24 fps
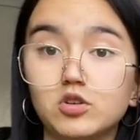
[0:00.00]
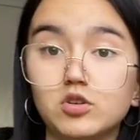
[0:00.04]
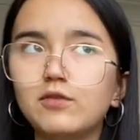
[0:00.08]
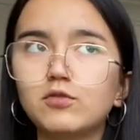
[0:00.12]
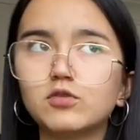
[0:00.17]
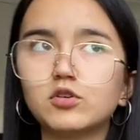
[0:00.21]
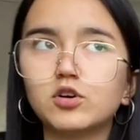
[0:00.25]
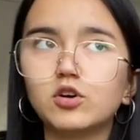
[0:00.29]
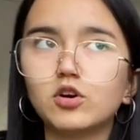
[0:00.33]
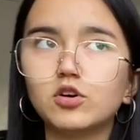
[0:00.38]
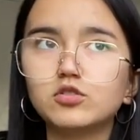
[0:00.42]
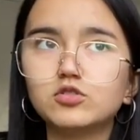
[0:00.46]
We
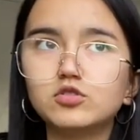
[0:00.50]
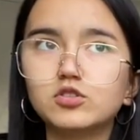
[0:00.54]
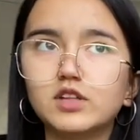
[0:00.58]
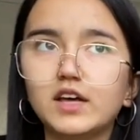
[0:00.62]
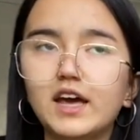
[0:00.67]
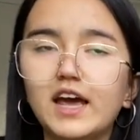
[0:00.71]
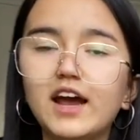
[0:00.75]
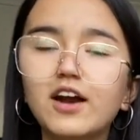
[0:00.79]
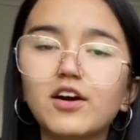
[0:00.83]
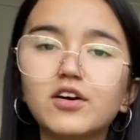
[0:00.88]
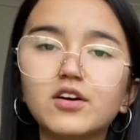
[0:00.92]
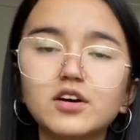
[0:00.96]
would go to the
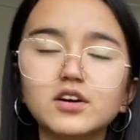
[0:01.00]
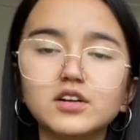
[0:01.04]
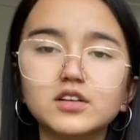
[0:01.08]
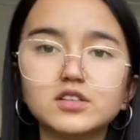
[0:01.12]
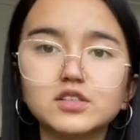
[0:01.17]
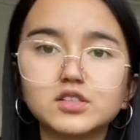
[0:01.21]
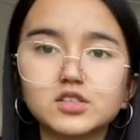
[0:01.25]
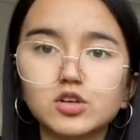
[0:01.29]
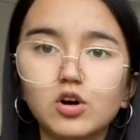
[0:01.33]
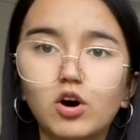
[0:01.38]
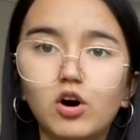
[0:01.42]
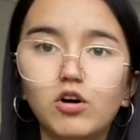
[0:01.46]

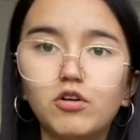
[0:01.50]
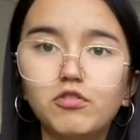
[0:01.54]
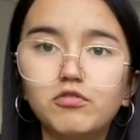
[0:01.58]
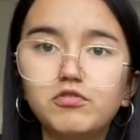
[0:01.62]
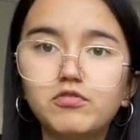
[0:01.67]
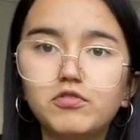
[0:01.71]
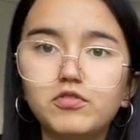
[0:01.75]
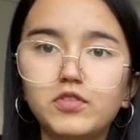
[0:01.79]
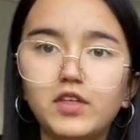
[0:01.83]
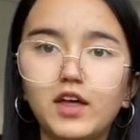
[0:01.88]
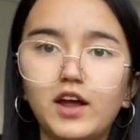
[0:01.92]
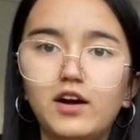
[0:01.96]
areas of
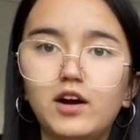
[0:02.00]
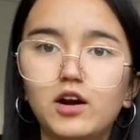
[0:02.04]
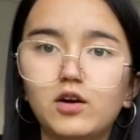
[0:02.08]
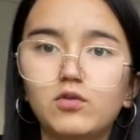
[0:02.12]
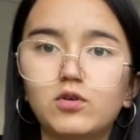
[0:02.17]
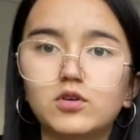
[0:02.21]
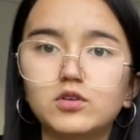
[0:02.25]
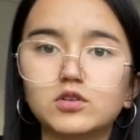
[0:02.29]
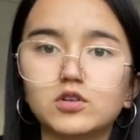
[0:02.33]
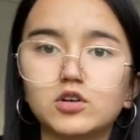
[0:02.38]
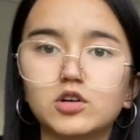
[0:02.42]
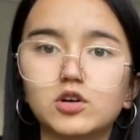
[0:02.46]
the Hairy
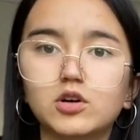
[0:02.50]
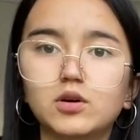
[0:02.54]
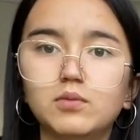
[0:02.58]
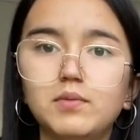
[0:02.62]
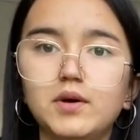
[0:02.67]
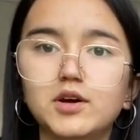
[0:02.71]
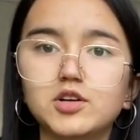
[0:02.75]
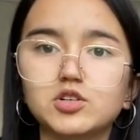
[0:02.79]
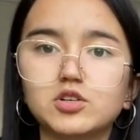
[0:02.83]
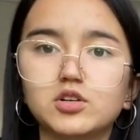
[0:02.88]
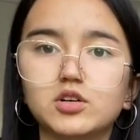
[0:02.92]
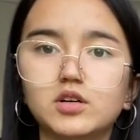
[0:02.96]
Quandong,
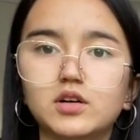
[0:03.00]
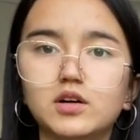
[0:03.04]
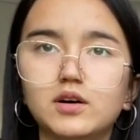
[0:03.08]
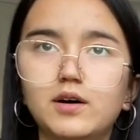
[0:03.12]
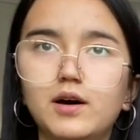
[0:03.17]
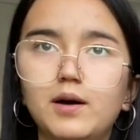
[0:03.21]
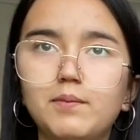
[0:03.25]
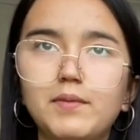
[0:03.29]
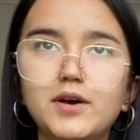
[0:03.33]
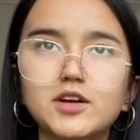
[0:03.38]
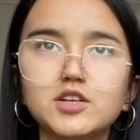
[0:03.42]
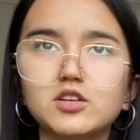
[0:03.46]
measure
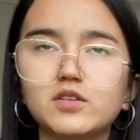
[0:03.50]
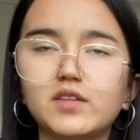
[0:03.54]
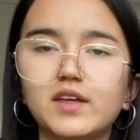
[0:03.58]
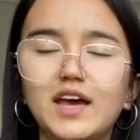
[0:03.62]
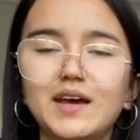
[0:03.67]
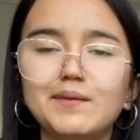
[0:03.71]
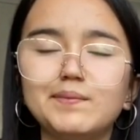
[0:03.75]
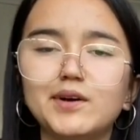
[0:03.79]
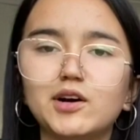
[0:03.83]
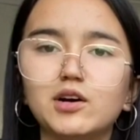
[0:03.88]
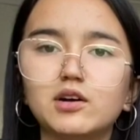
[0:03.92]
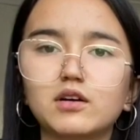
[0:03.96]
the
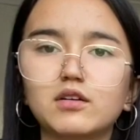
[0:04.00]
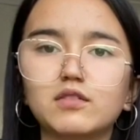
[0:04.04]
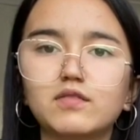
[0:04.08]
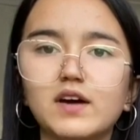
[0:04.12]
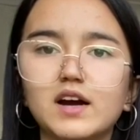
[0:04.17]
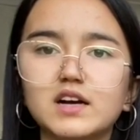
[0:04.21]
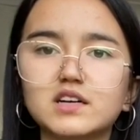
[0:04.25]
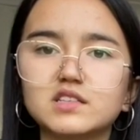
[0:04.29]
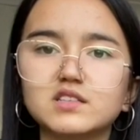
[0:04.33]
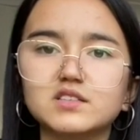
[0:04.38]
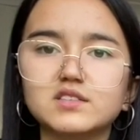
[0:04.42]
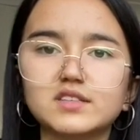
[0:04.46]
abiotic
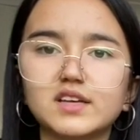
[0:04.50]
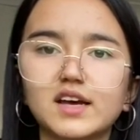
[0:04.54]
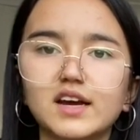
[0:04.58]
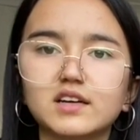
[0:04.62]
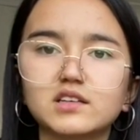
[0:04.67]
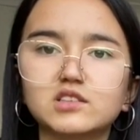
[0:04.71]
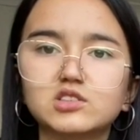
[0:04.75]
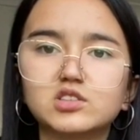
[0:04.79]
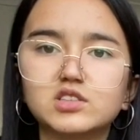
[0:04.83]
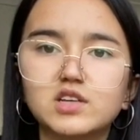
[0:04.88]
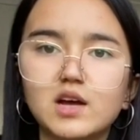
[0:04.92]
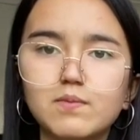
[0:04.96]
factors like
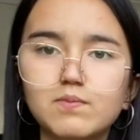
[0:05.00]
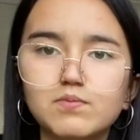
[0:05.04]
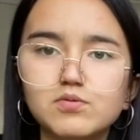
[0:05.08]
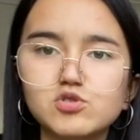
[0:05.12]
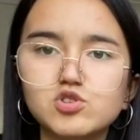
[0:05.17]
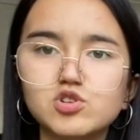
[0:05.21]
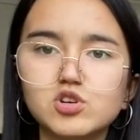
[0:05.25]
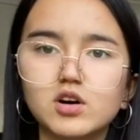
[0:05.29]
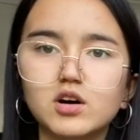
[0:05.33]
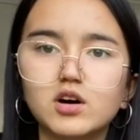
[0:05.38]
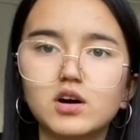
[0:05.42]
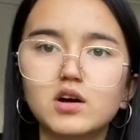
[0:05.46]

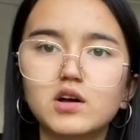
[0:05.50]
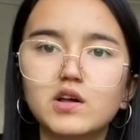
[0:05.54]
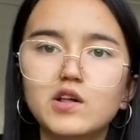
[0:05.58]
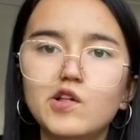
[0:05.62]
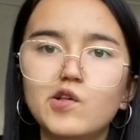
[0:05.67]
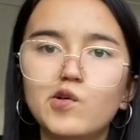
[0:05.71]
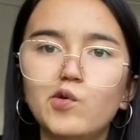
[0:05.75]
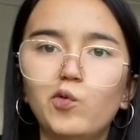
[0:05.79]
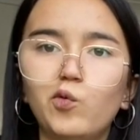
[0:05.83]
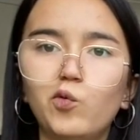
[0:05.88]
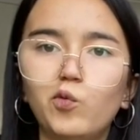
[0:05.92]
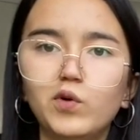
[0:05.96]
temperature,
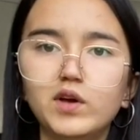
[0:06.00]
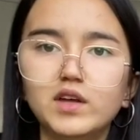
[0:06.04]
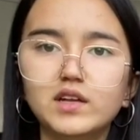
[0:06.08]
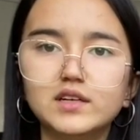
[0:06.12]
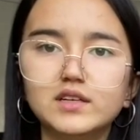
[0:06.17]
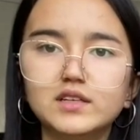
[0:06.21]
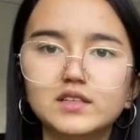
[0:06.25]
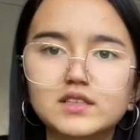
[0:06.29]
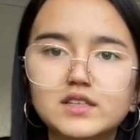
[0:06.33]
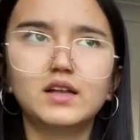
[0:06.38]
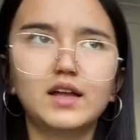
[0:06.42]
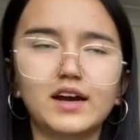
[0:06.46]

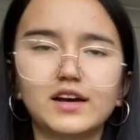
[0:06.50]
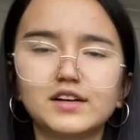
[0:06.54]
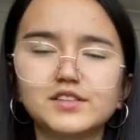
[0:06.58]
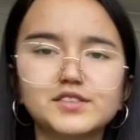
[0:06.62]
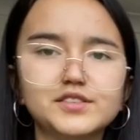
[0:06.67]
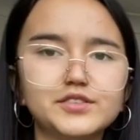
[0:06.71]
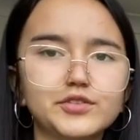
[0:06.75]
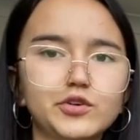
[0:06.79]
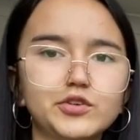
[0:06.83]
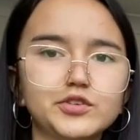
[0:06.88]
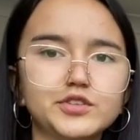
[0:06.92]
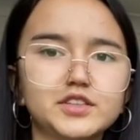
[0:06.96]
wind, like
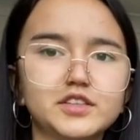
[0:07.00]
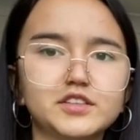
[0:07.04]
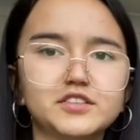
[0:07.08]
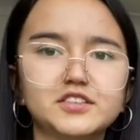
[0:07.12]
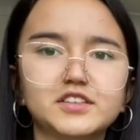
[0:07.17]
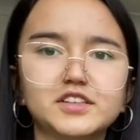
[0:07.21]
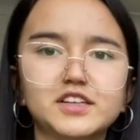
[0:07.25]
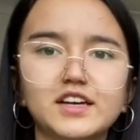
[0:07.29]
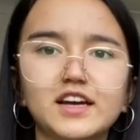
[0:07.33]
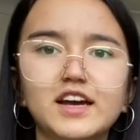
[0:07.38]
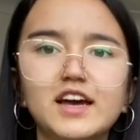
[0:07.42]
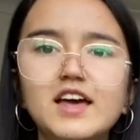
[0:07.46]
soil
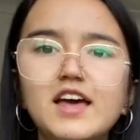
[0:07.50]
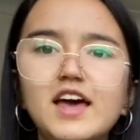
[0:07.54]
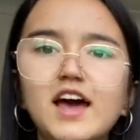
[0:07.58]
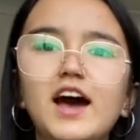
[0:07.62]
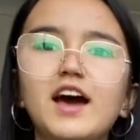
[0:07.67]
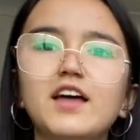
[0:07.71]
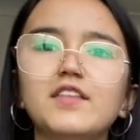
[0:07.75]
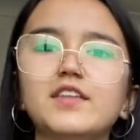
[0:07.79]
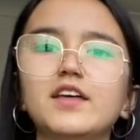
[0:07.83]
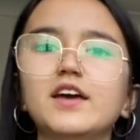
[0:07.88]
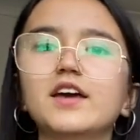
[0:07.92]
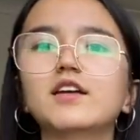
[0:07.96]
salinity,
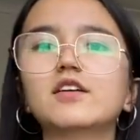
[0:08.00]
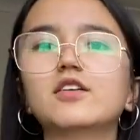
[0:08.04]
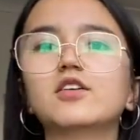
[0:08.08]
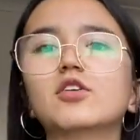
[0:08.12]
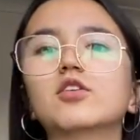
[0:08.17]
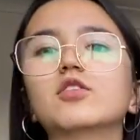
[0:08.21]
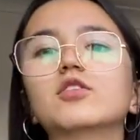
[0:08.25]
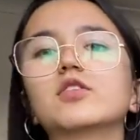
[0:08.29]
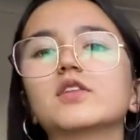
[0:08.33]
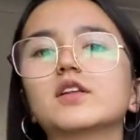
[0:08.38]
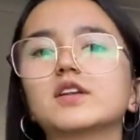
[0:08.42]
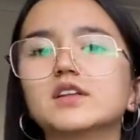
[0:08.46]
and then
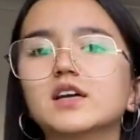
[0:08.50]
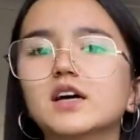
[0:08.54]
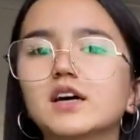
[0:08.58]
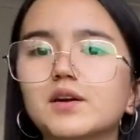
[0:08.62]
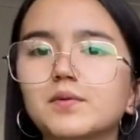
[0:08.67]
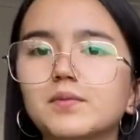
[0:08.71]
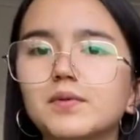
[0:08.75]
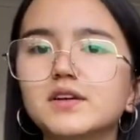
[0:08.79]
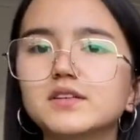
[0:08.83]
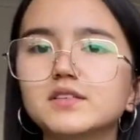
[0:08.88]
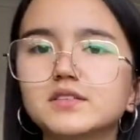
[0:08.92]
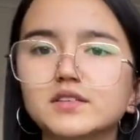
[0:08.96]
go to the
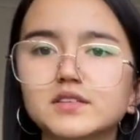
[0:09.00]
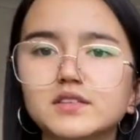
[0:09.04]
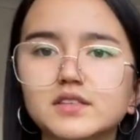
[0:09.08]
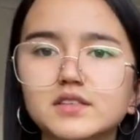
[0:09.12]
databases